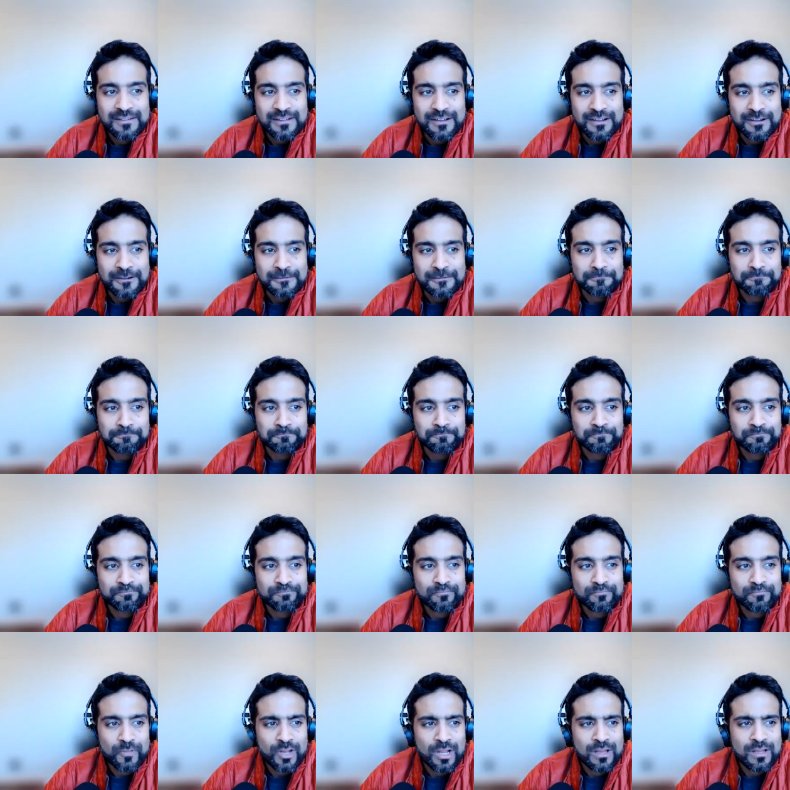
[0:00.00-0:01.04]
um,
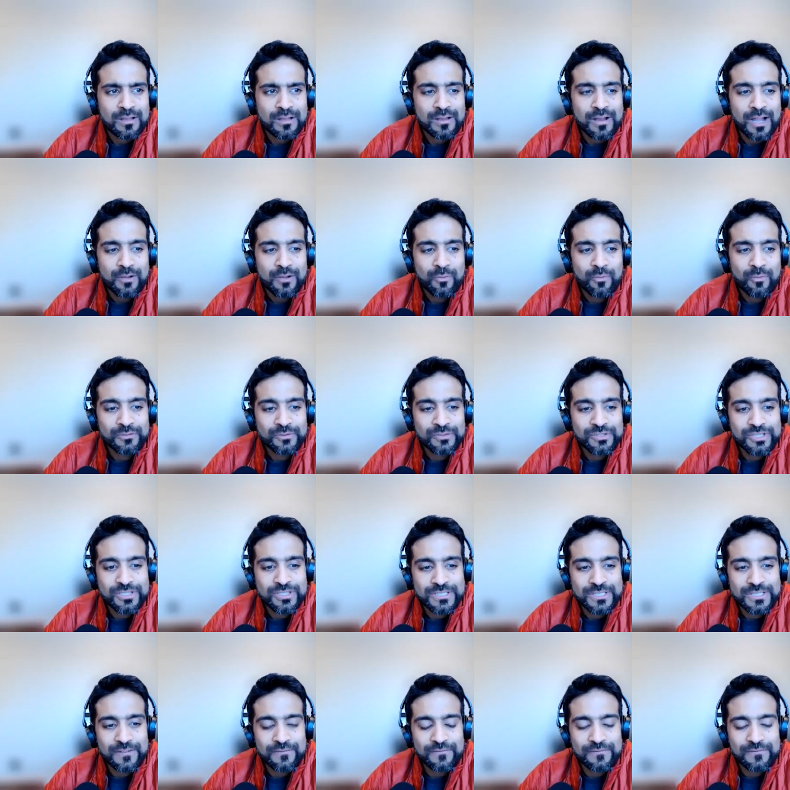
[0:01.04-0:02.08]
i want to
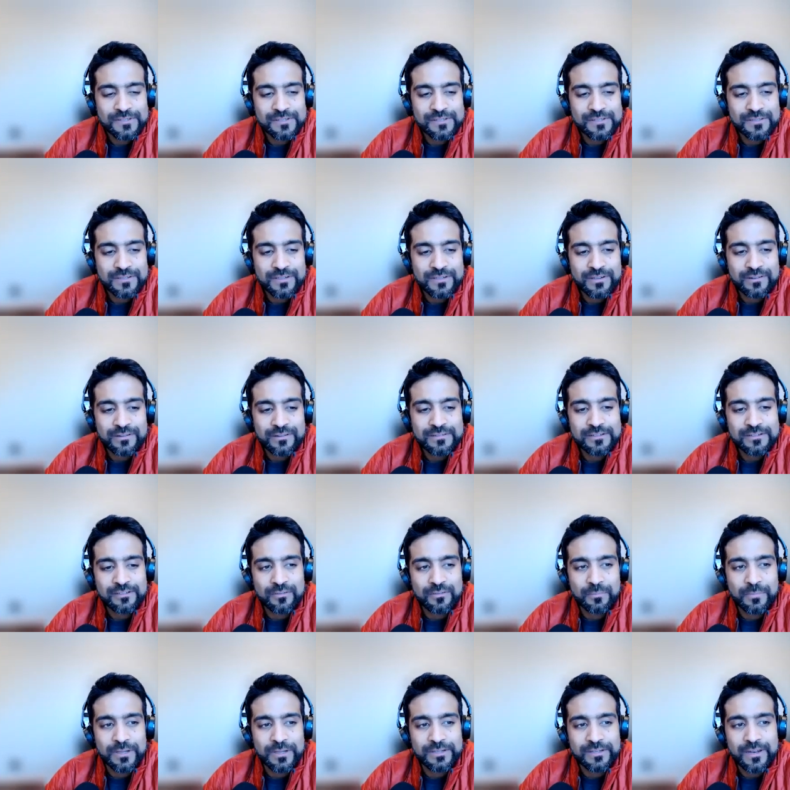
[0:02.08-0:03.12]
shift gears a
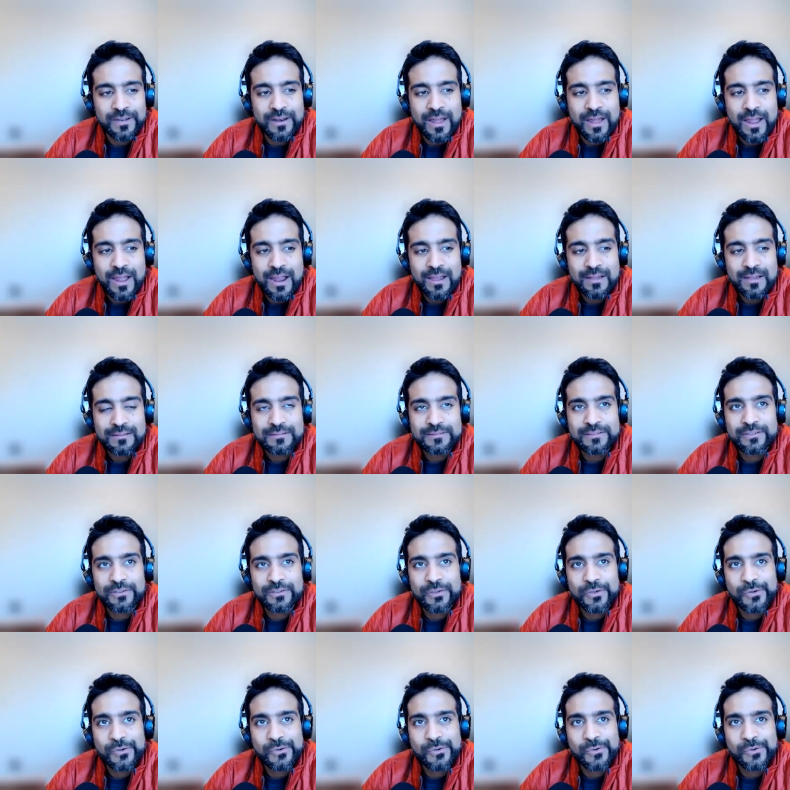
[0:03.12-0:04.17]
little bit and ask
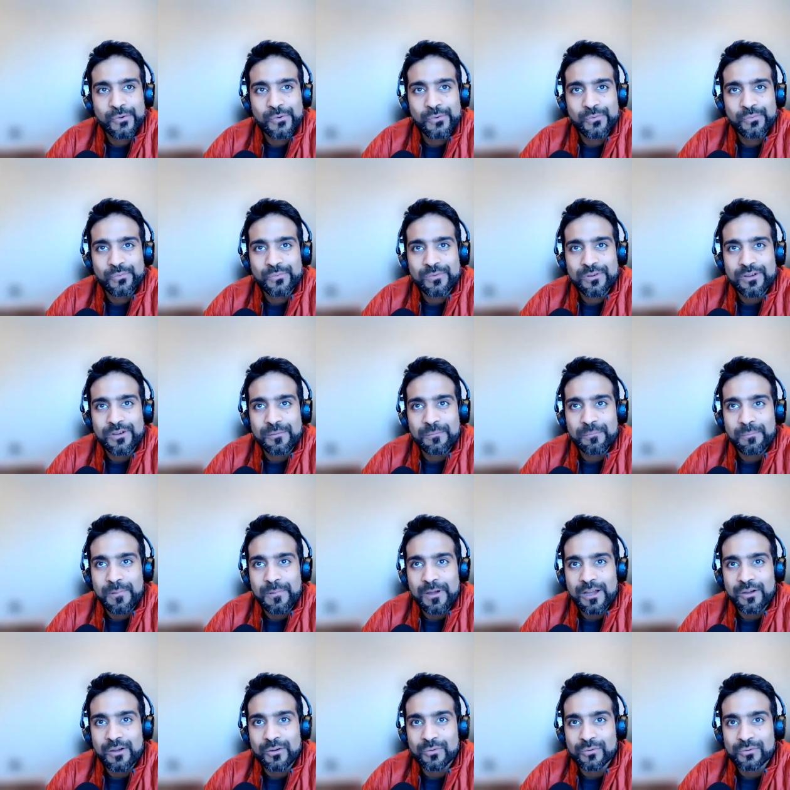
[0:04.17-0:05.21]
you
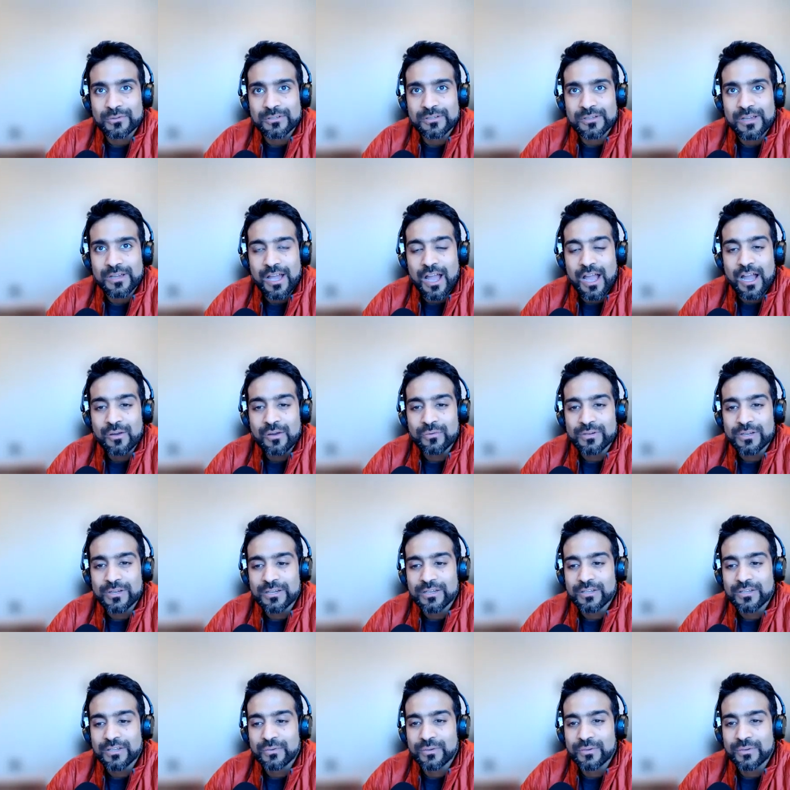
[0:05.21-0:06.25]
about how
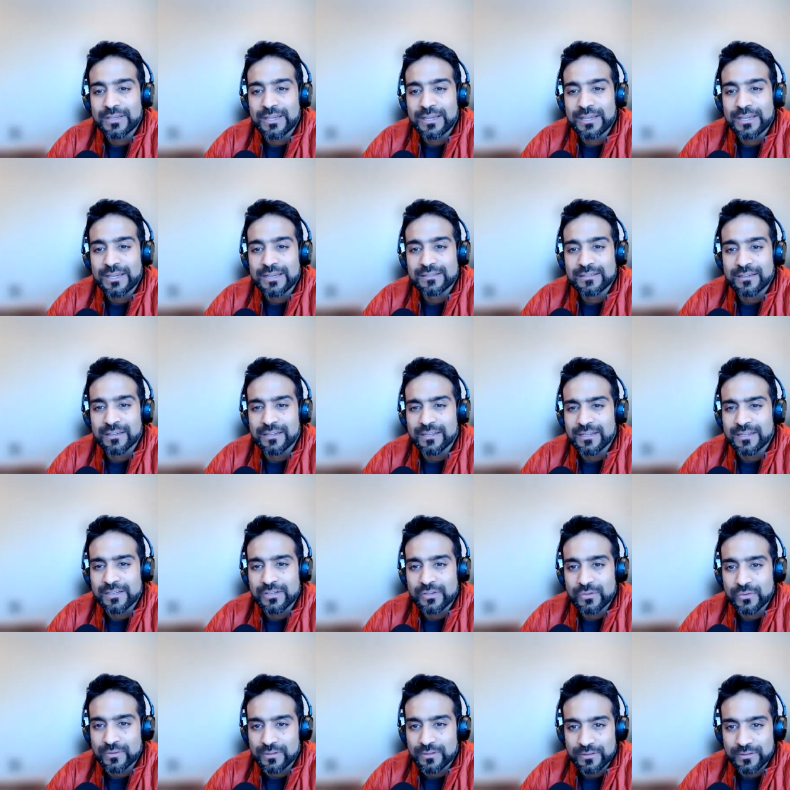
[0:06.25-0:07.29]
did you get
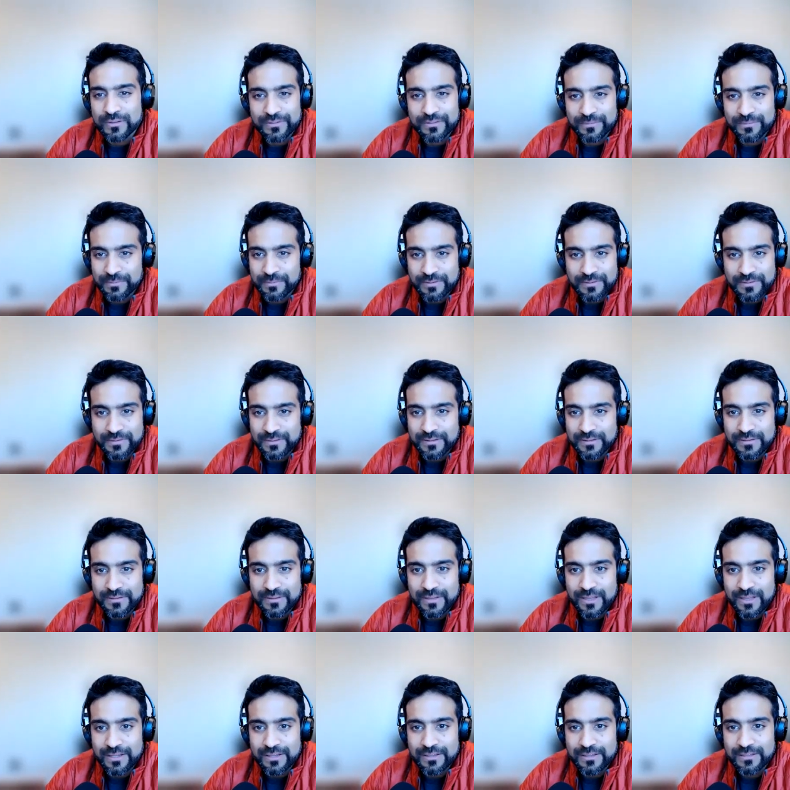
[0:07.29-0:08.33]
into this business
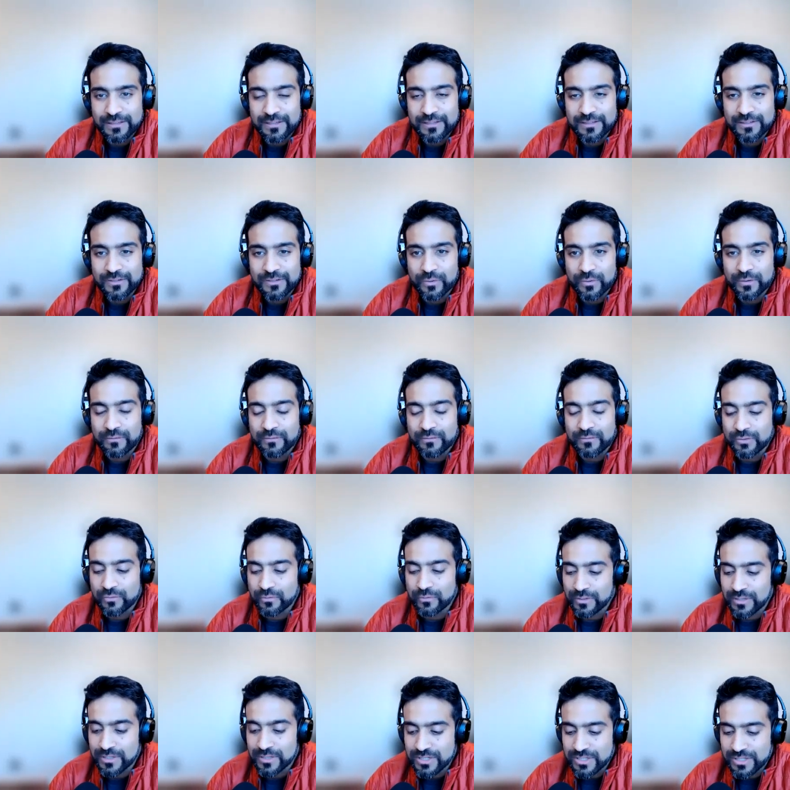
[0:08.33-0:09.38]
like you're you
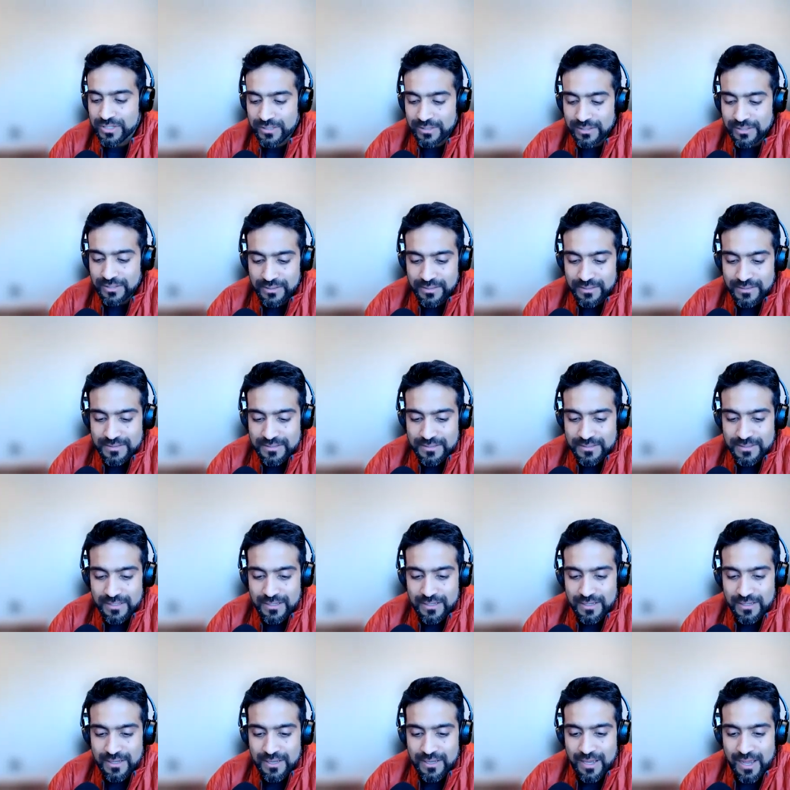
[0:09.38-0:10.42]
were a journalist
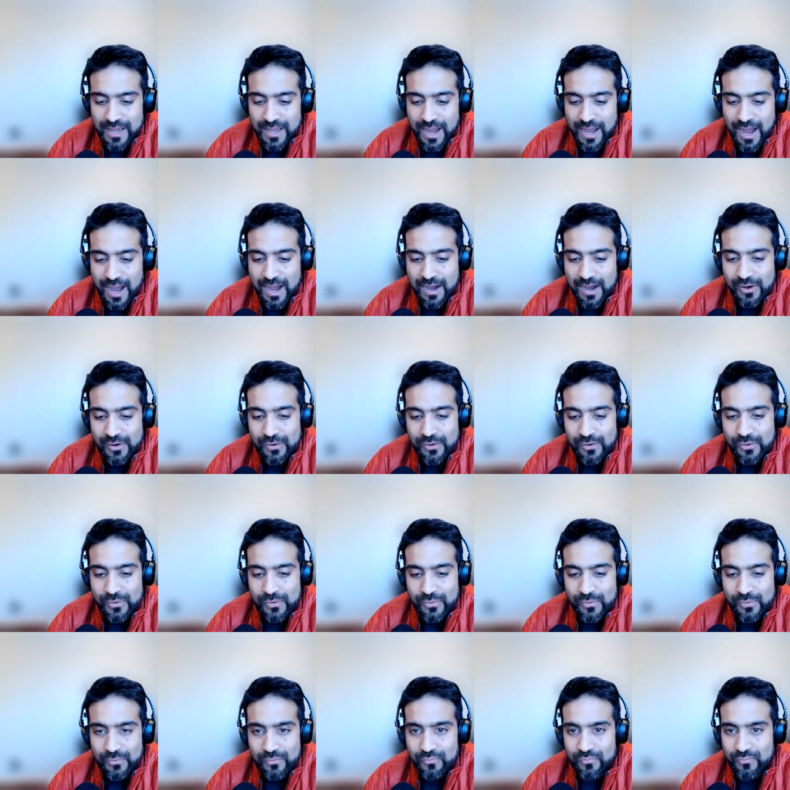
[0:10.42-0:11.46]

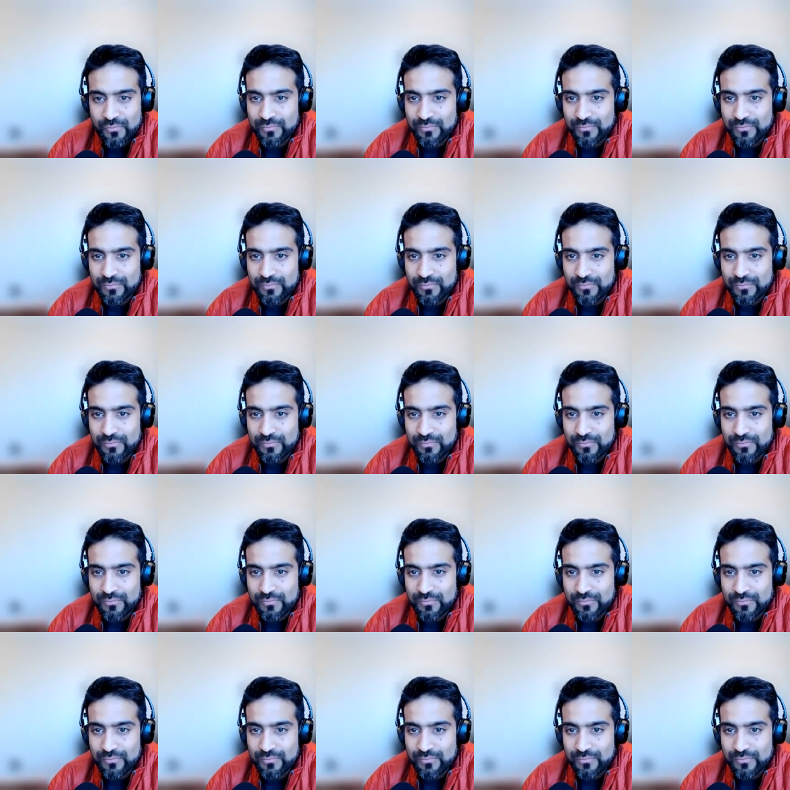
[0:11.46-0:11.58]
how